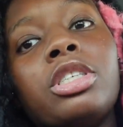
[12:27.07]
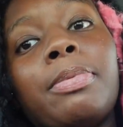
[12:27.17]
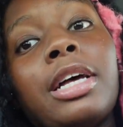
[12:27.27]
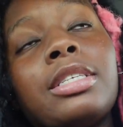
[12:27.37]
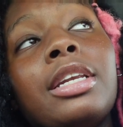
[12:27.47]

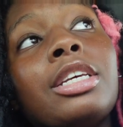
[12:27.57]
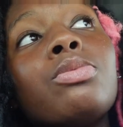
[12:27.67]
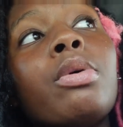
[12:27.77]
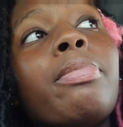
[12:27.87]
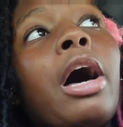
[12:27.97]
spots and
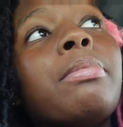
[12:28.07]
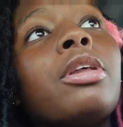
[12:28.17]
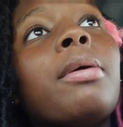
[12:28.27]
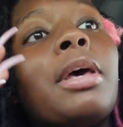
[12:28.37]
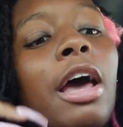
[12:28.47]
this one
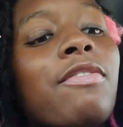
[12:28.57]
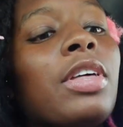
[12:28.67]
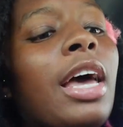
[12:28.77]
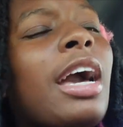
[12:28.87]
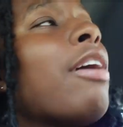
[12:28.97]
popped up, and I
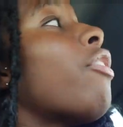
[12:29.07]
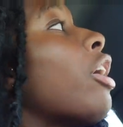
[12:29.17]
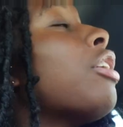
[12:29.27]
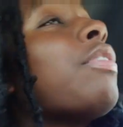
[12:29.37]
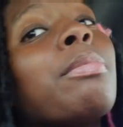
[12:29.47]
feel like I've
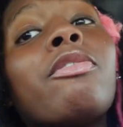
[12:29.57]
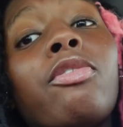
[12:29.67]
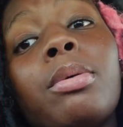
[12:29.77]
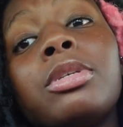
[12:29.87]
heard of it before,